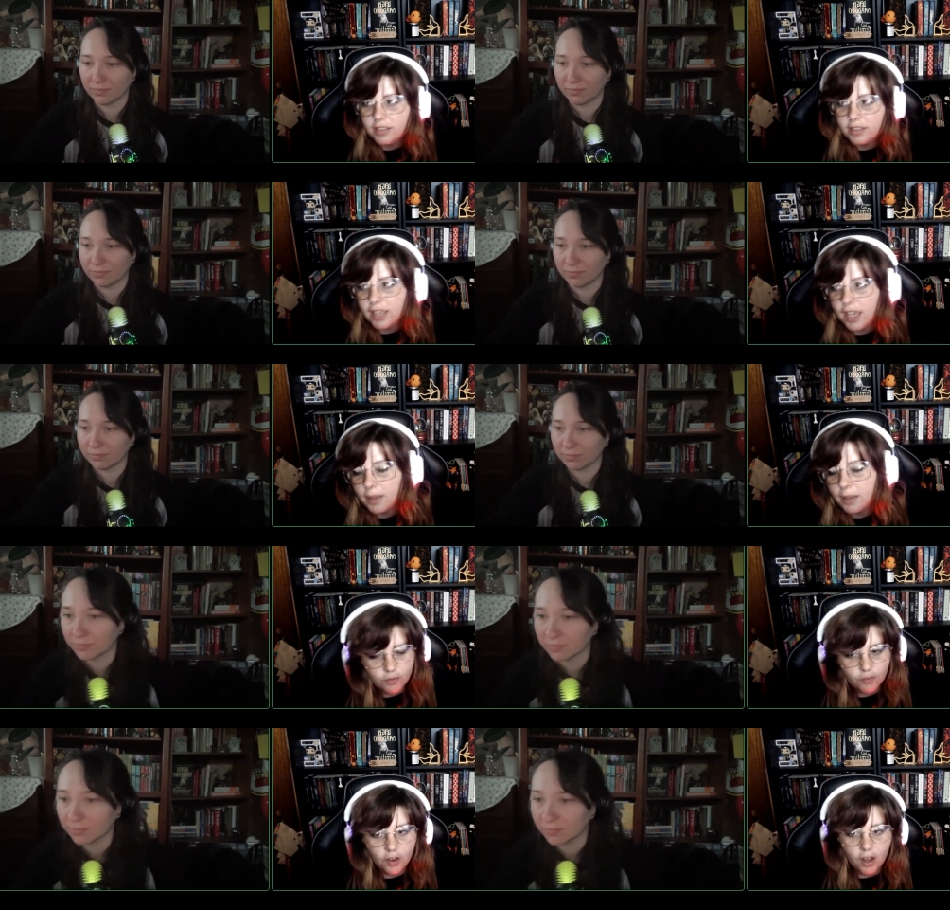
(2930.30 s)
Speaker 1: name
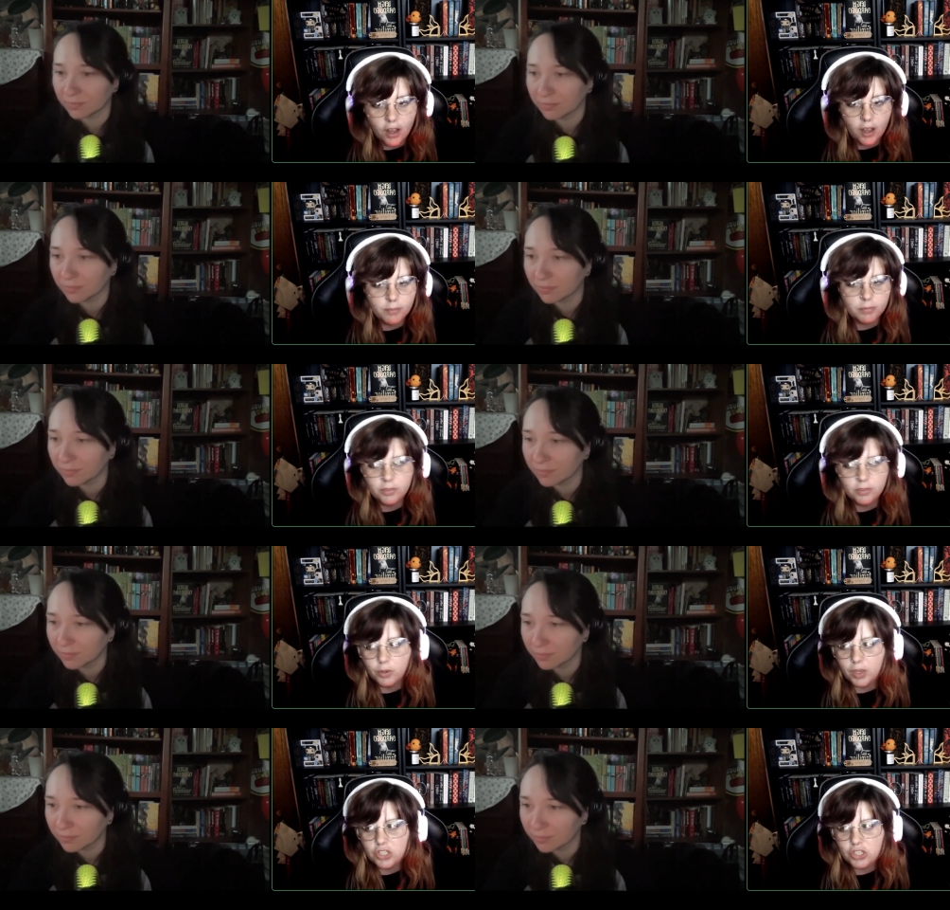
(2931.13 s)
from The
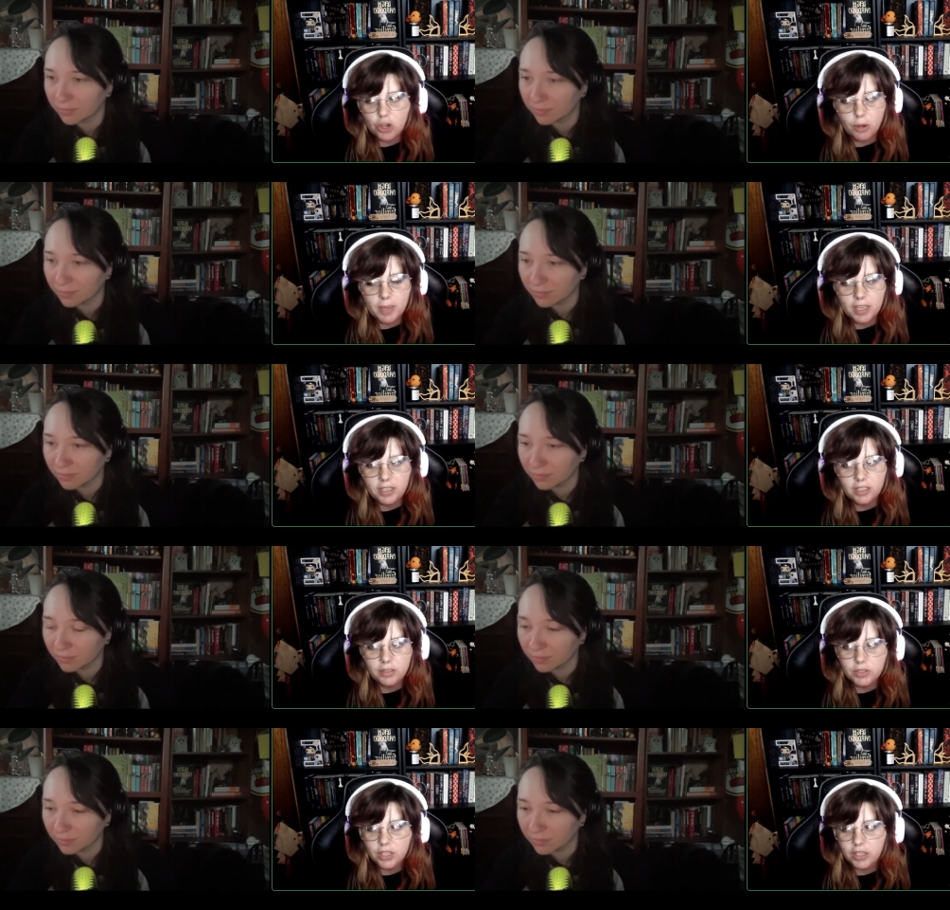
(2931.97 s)
Greatest Showman, he
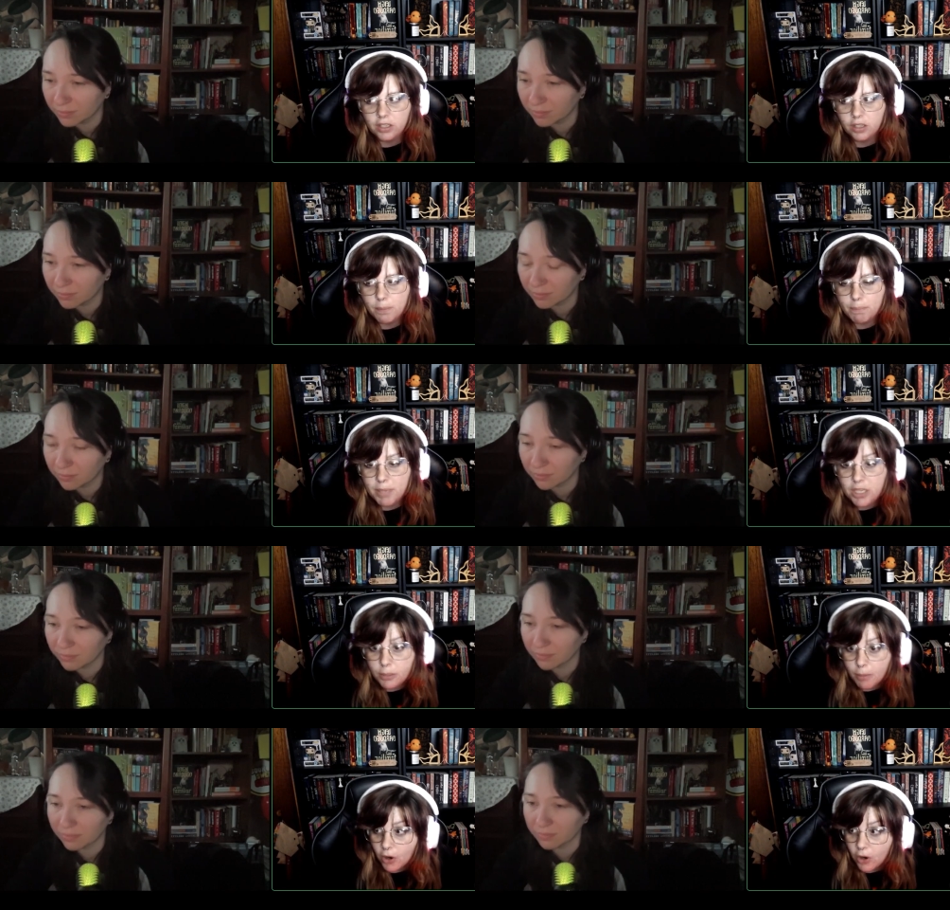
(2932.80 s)
was, like, P.T.
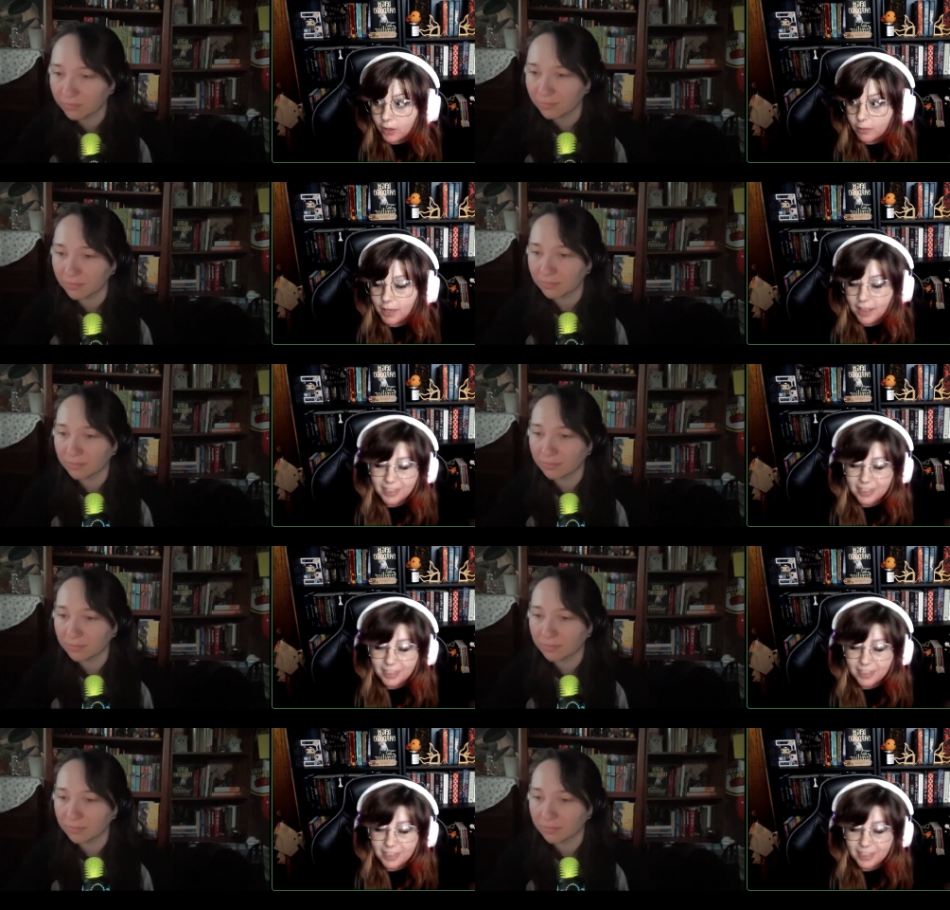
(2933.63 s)
Barnum.